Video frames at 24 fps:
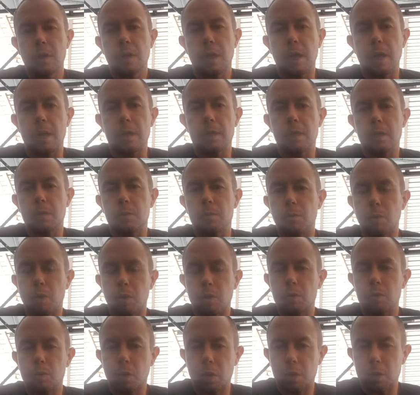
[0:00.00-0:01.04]
and a Borg
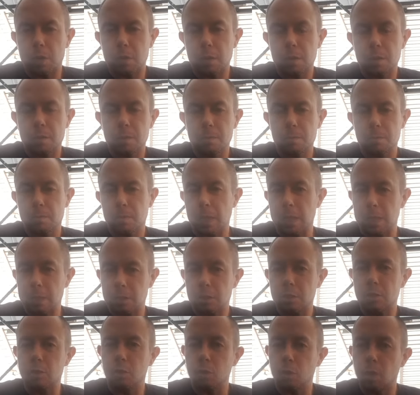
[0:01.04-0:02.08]

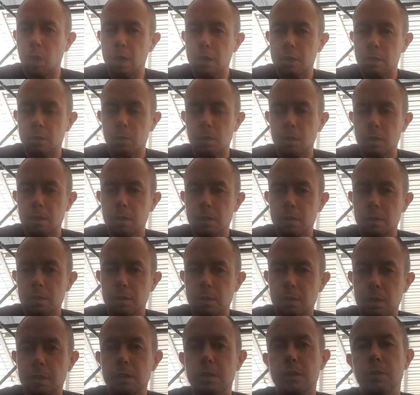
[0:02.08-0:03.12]
S200
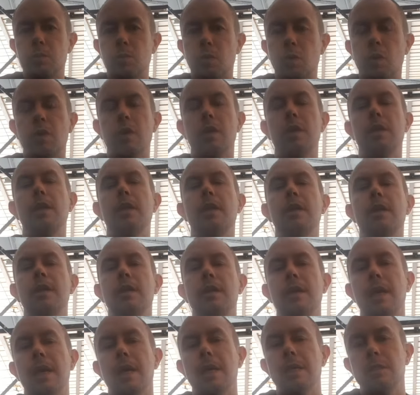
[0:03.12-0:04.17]
is smaller than
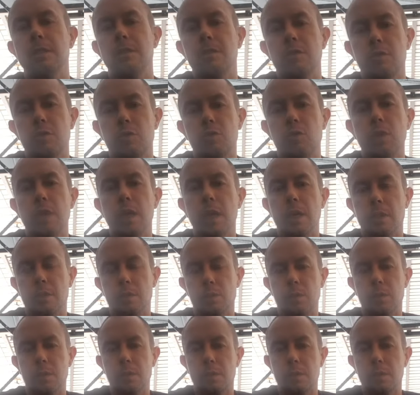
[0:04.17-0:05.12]
S300,